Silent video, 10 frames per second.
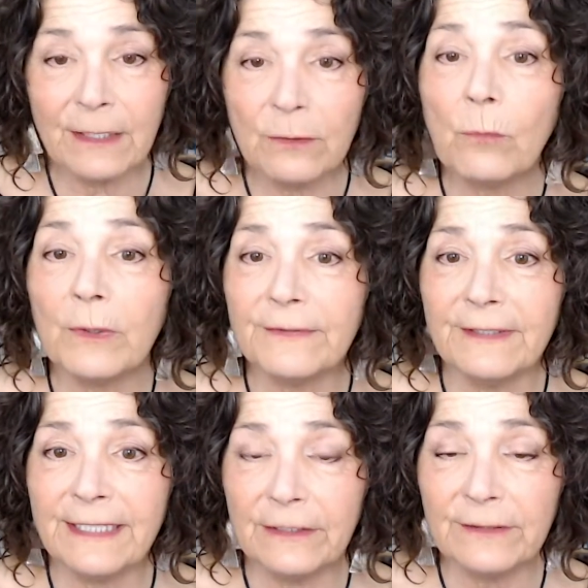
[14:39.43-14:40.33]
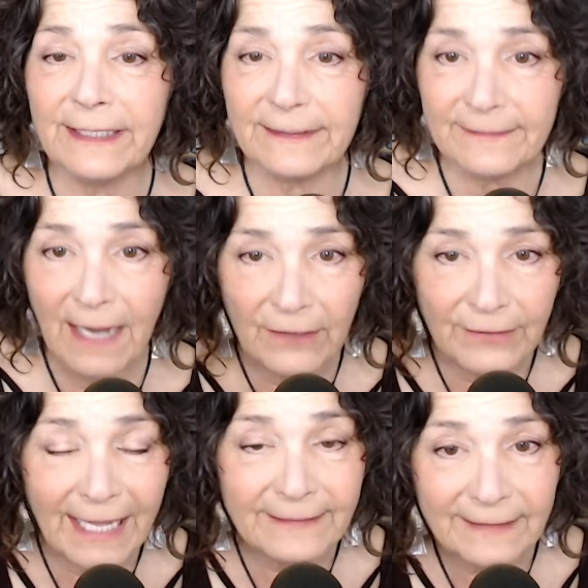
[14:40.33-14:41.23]
and it wasn't nearly as
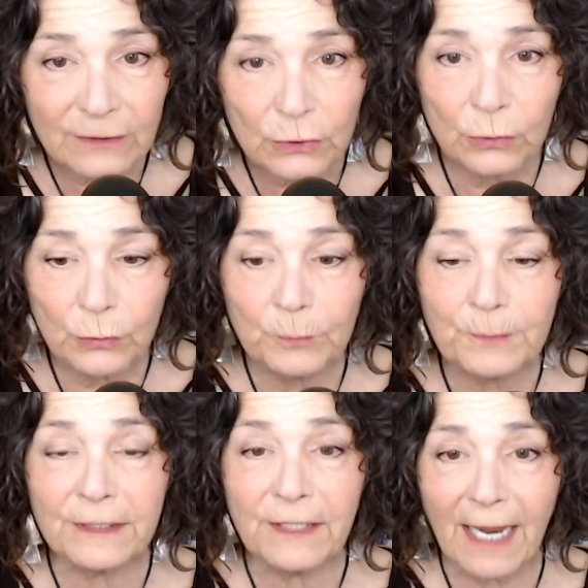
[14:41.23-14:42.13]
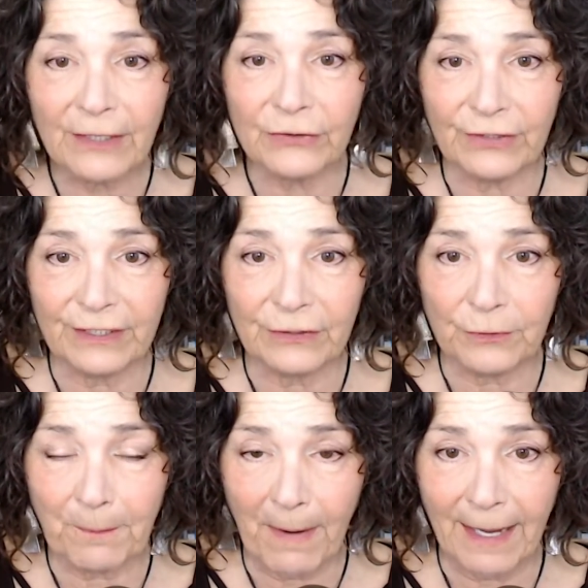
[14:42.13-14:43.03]
hard as it loomed large in
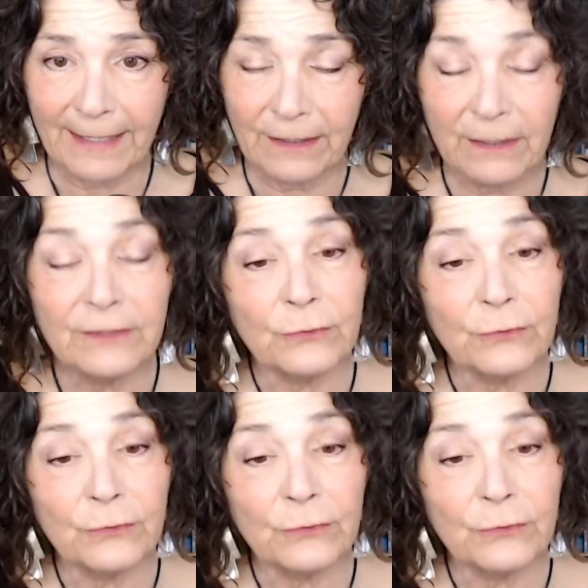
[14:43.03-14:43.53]
your mind.